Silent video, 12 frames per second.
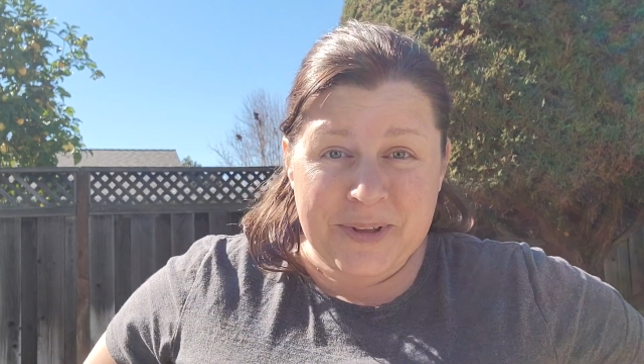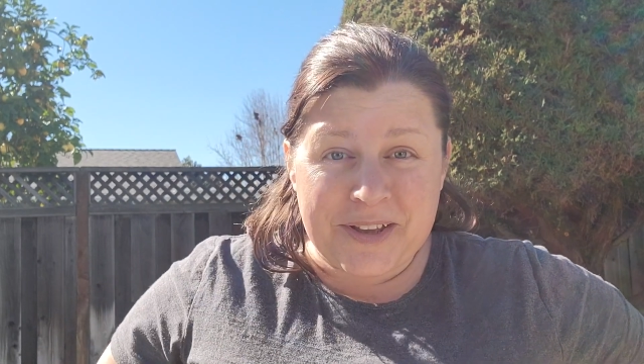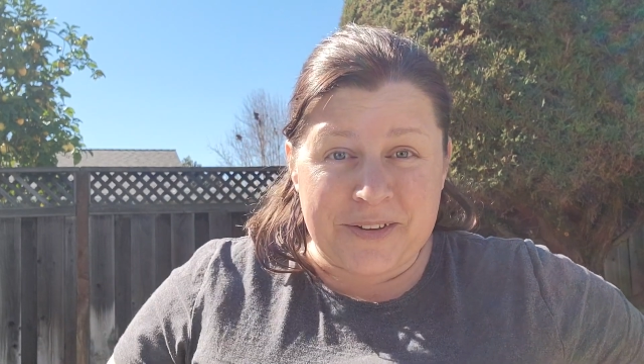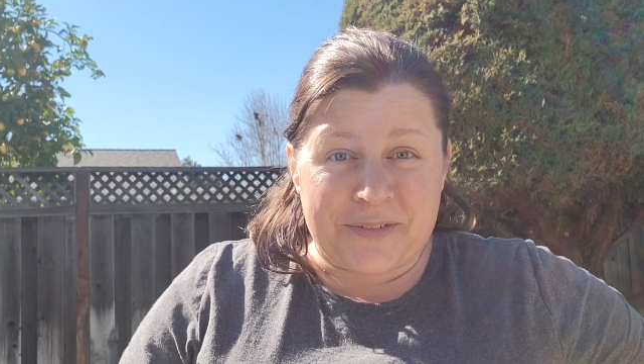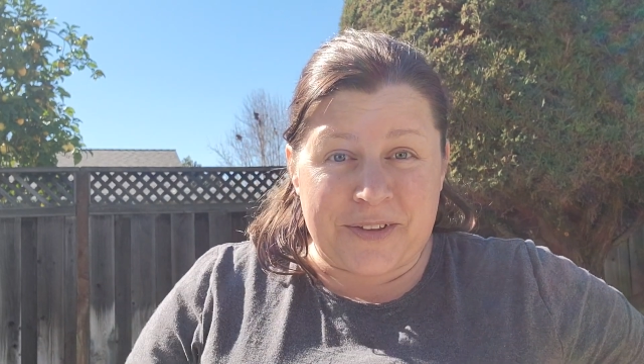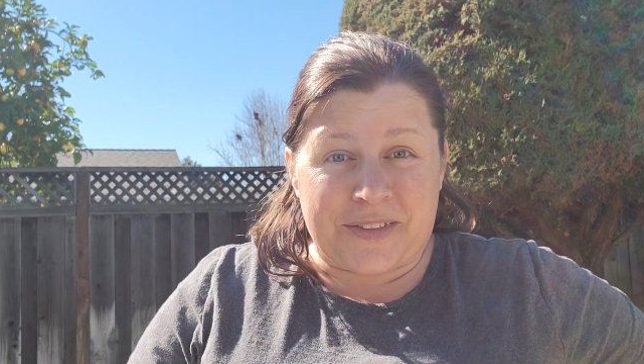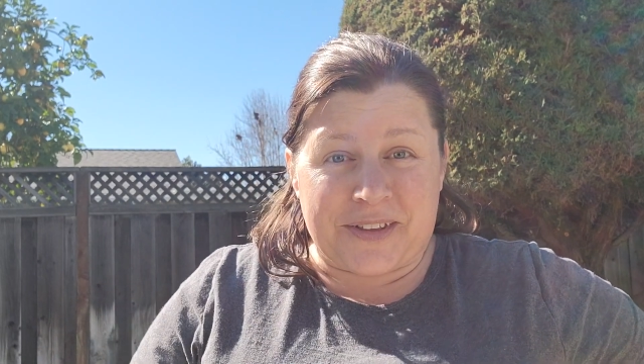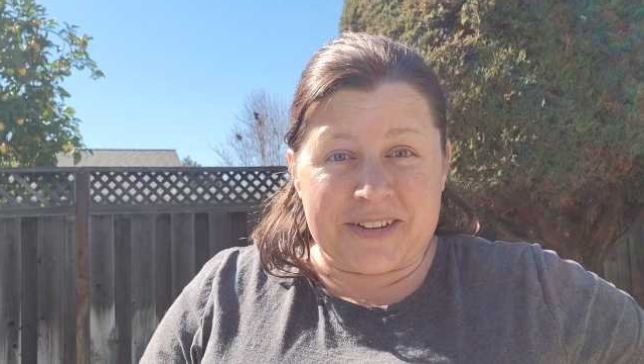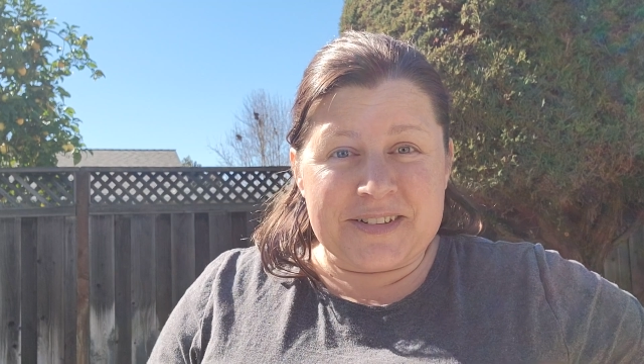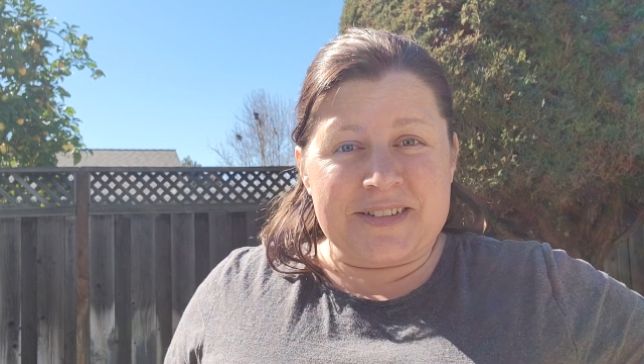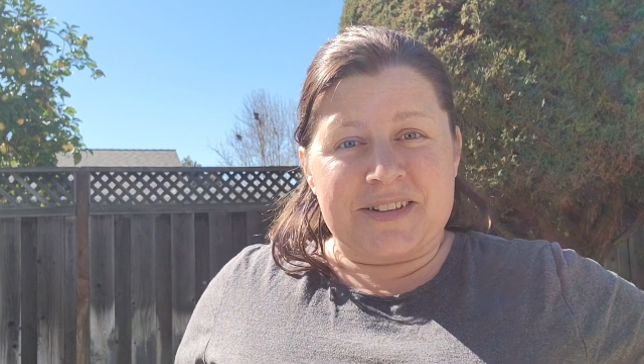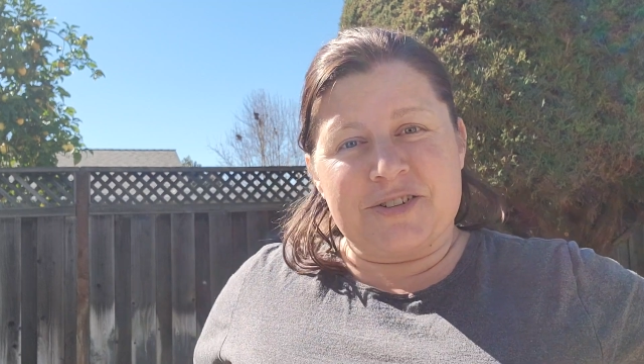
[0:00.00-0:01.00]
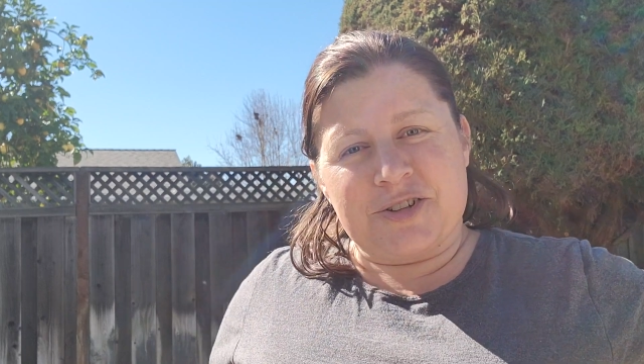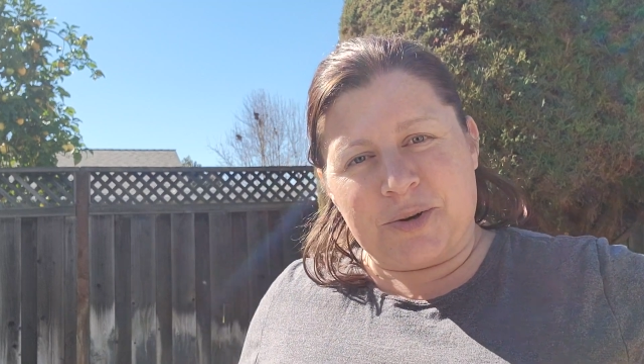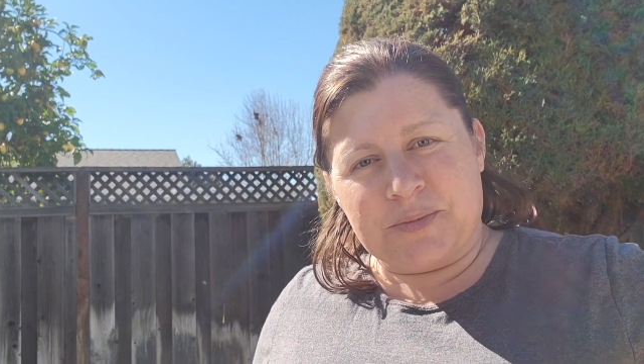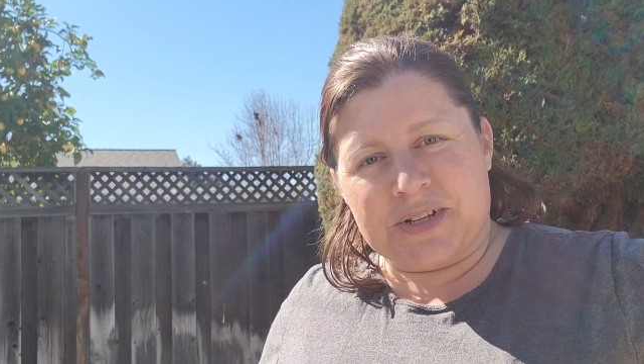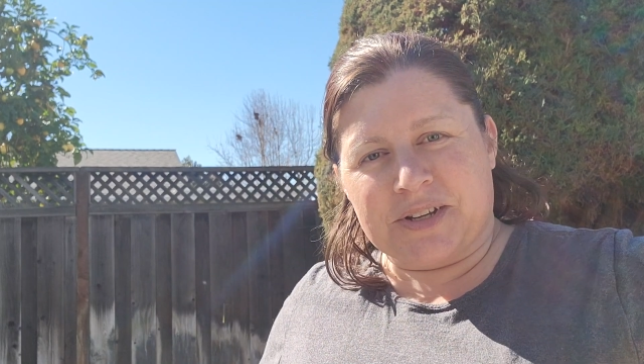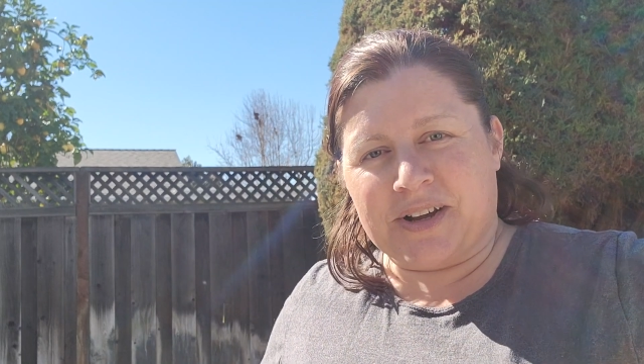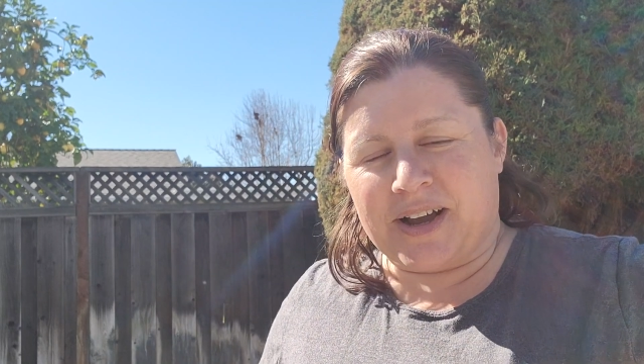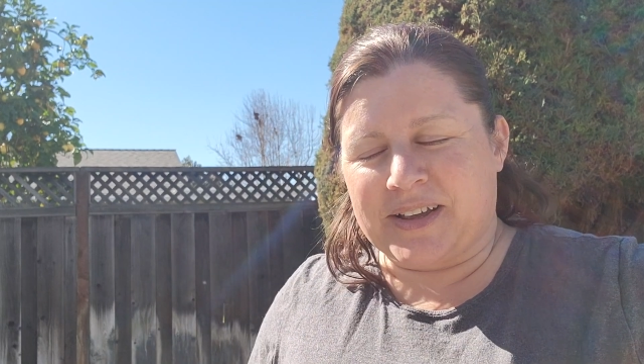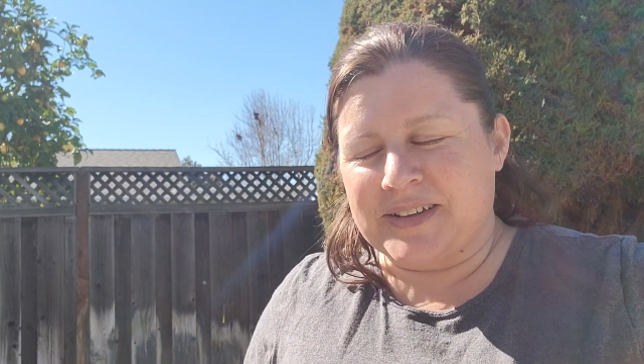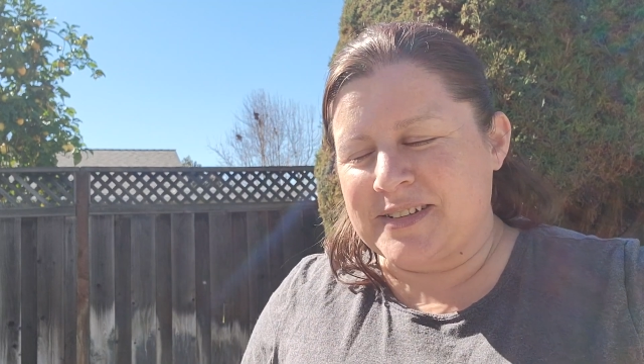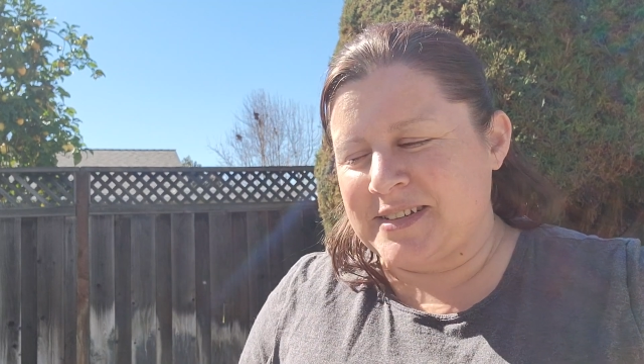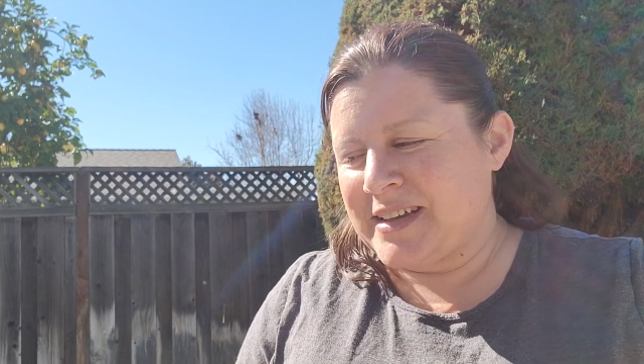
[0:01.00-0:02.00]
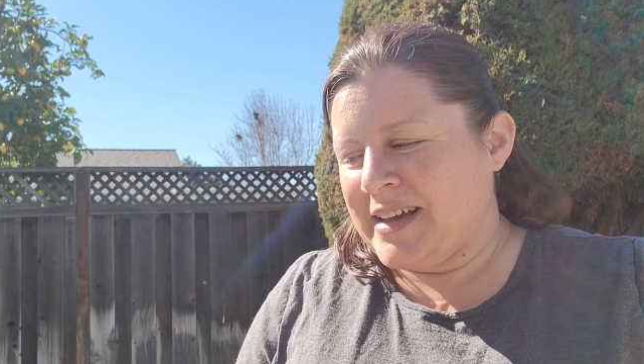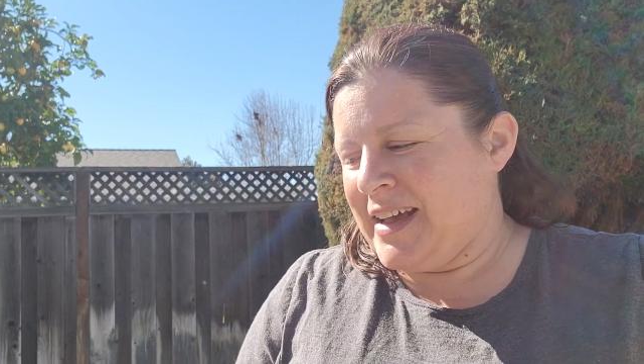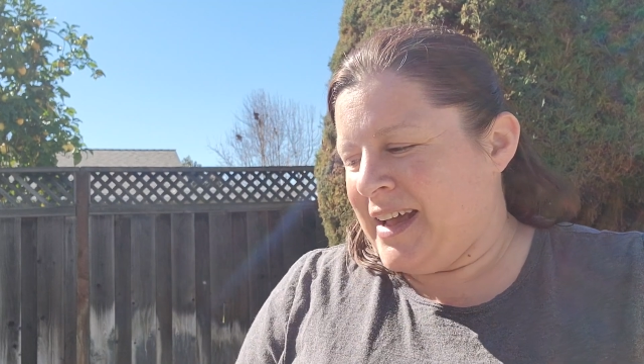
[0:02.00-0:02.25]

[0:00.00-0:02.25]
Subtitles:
plant a few things and show them to you guys.